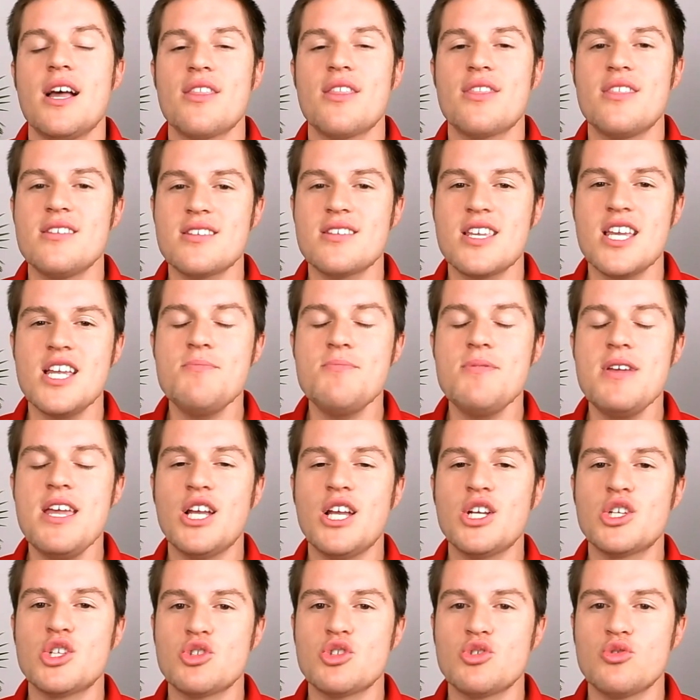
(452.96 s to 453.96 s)
This can be
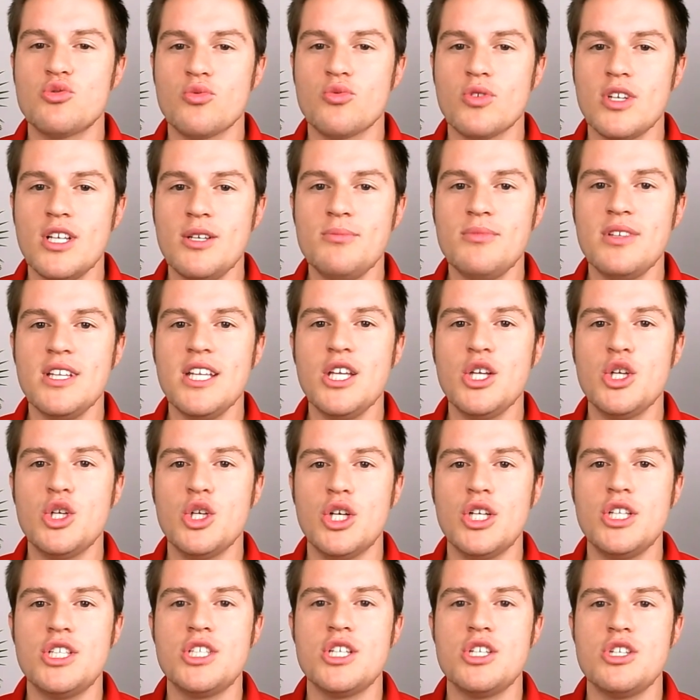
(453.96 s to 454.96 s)
extremely
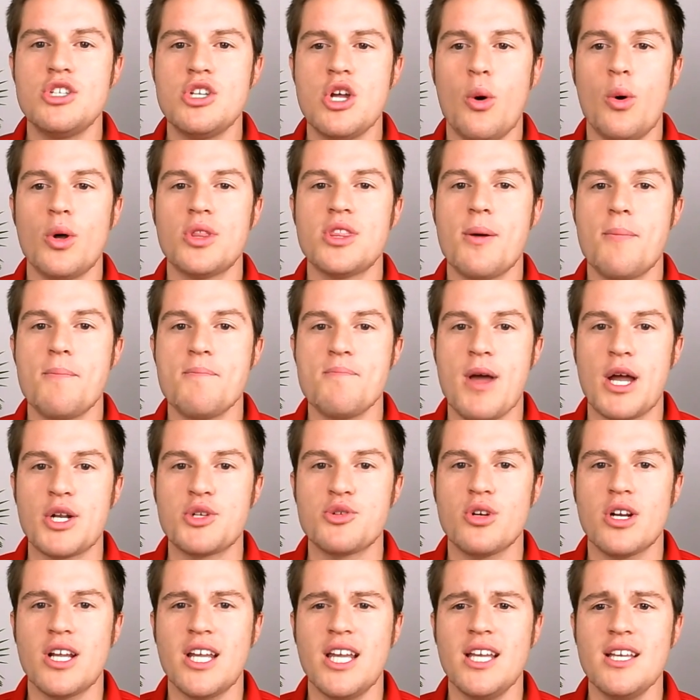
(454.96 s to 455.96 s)
good to know what the
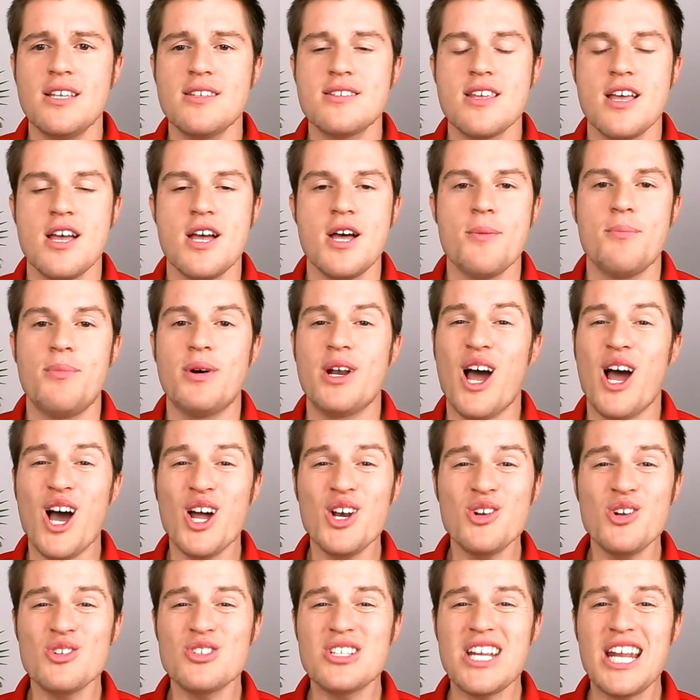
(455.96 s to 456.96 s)
metric is, but
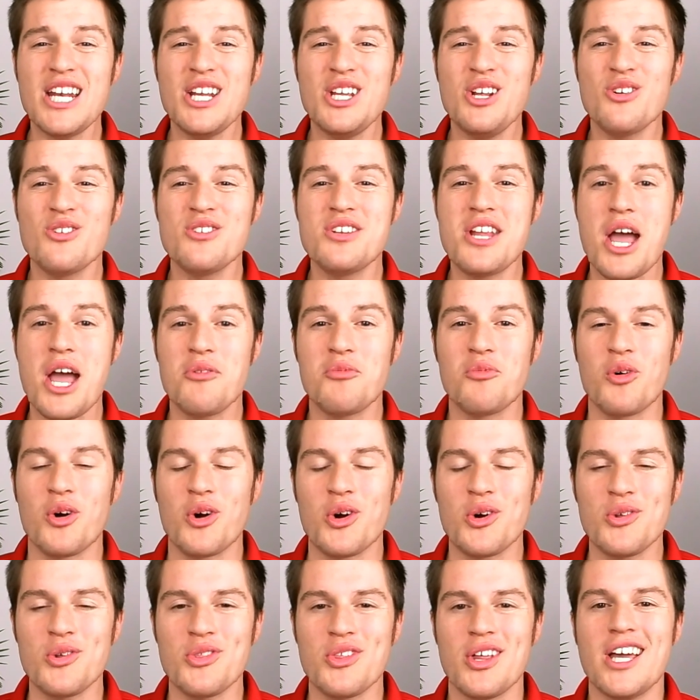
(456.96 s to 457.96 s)
understanding your net
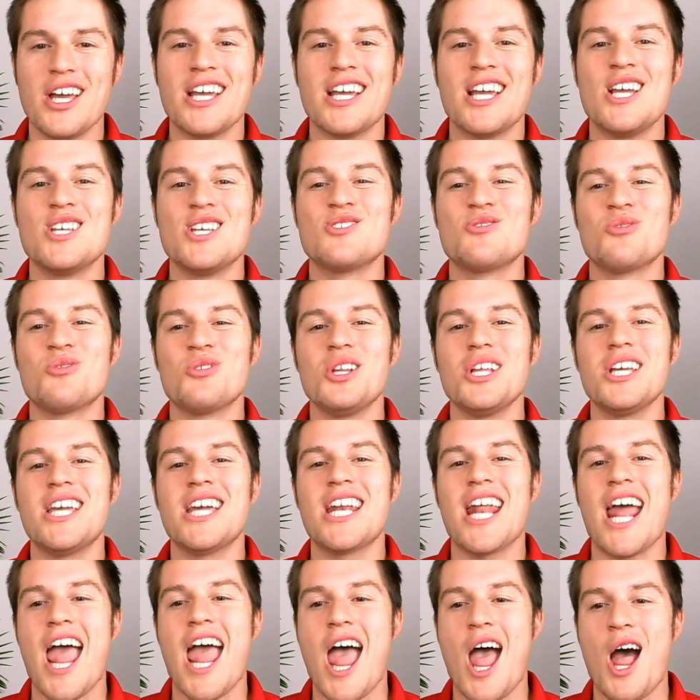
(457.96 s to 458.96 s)
worth is really
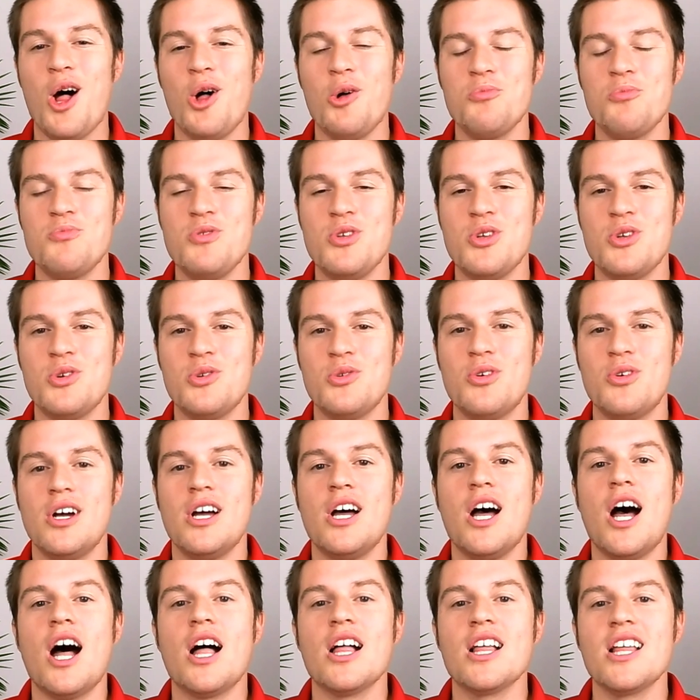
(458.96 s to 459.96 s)
going to help you
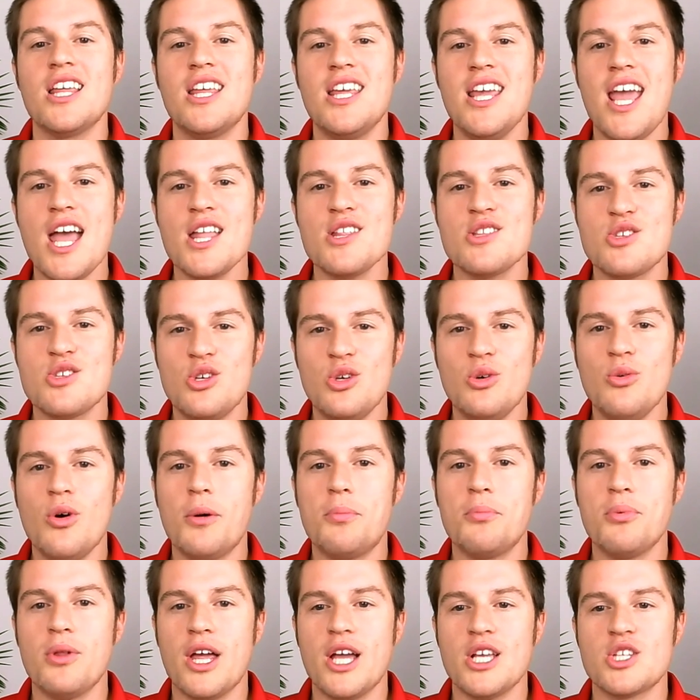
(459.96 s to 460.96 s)
get to
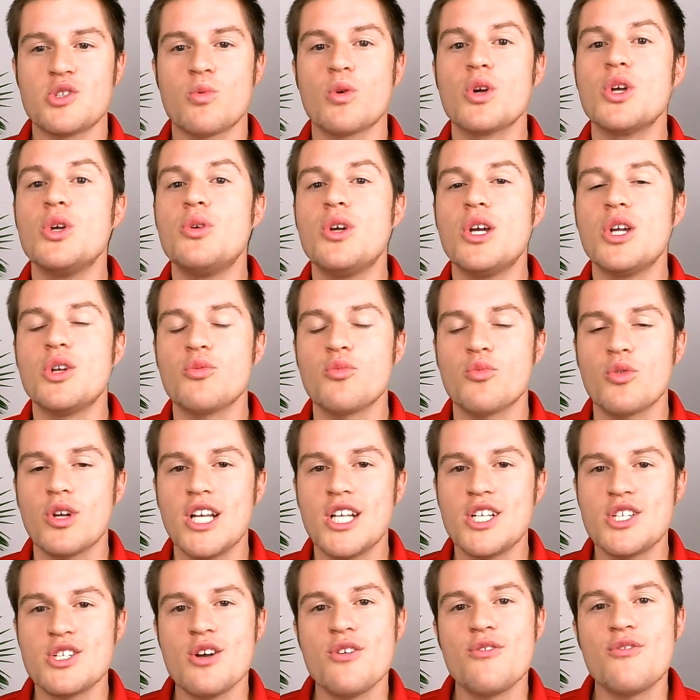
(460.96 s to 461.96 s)
a place where you can
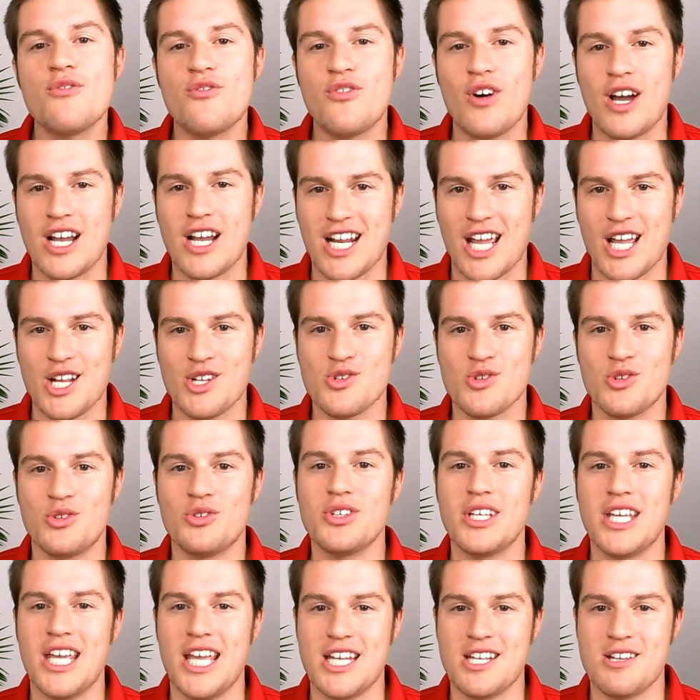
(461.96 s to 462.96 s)
reach
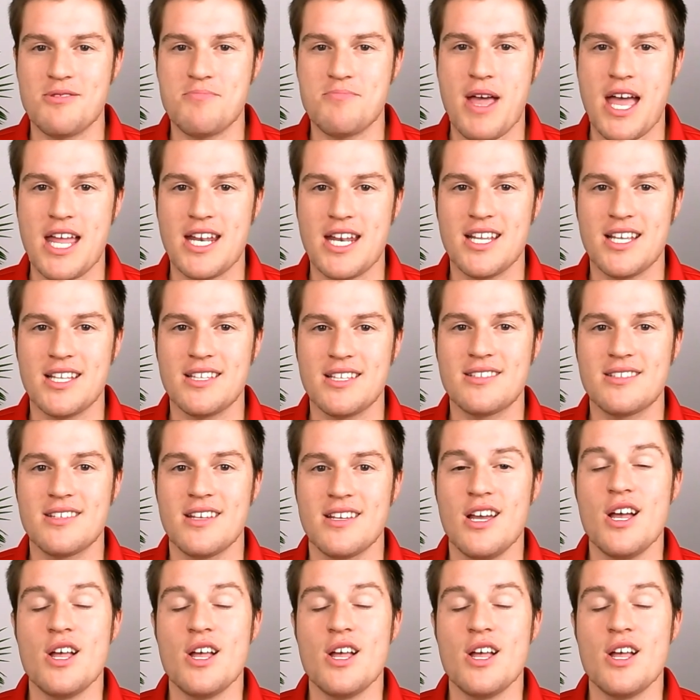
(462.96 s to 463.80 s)
financial independence.